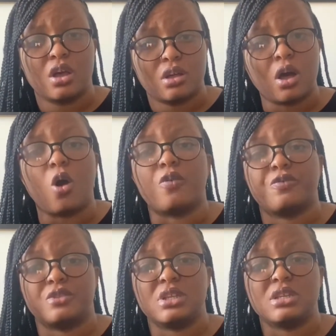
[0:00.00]

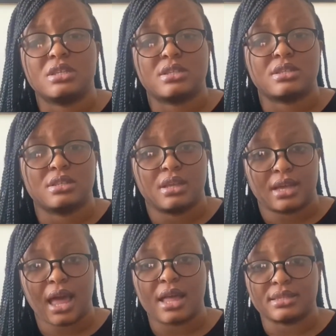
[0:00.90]
of this
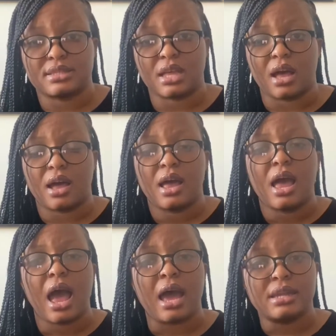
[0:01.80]
cancer,
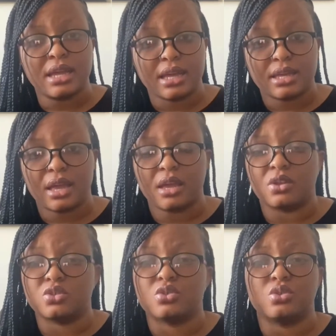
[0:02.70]
and
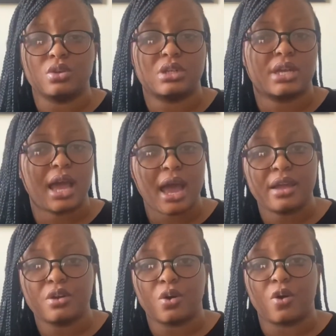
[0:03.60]
again to know the
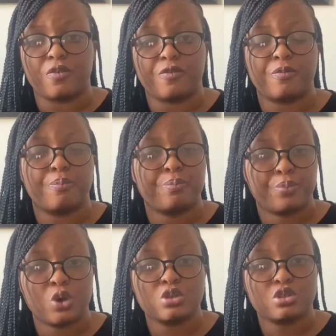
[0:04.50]
kind of
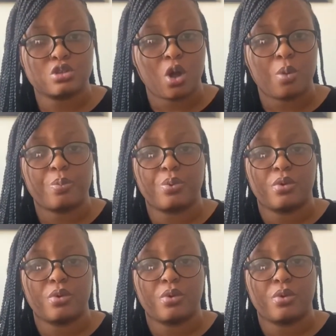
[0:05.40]
post-op